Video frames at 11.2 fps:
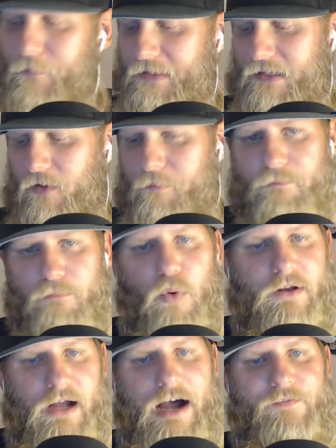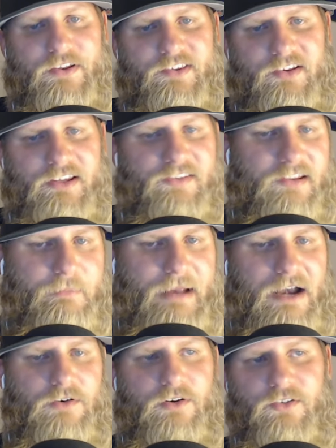you know, more confidence at least in the
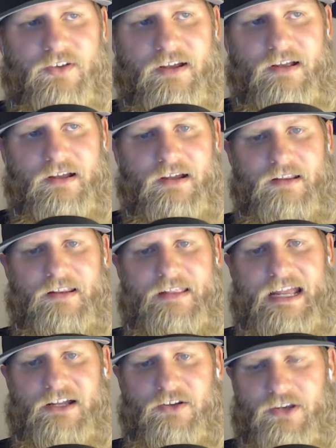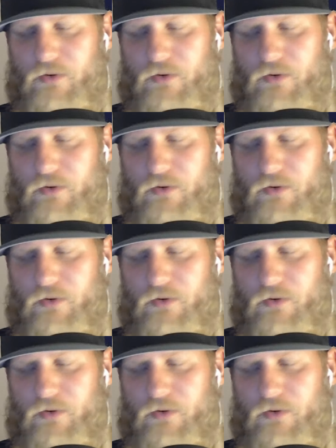Mariners that they could